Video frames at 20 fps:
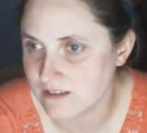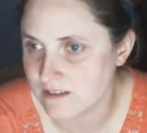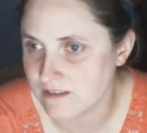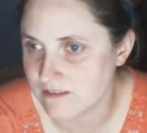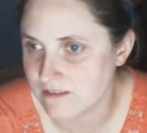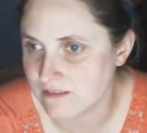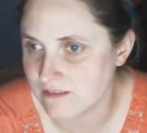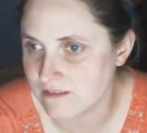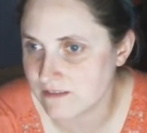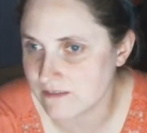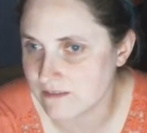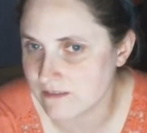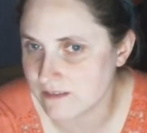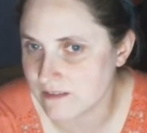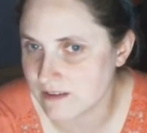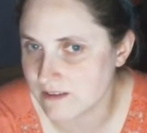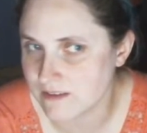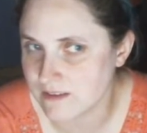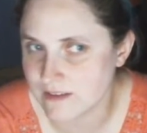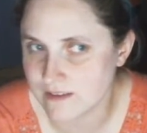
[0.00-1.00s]

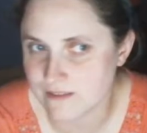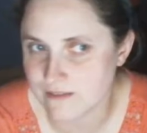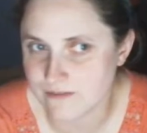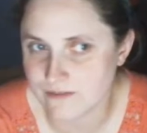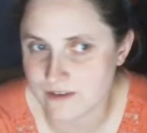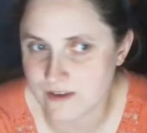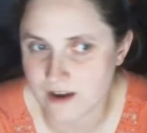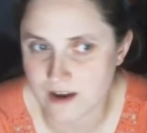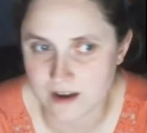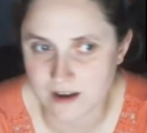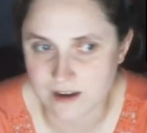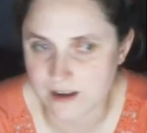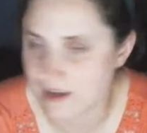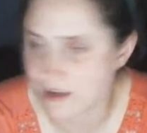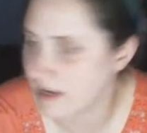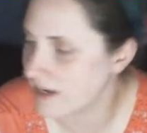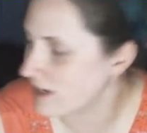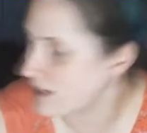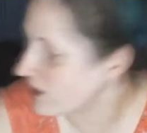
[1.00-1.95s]
I think the fog, and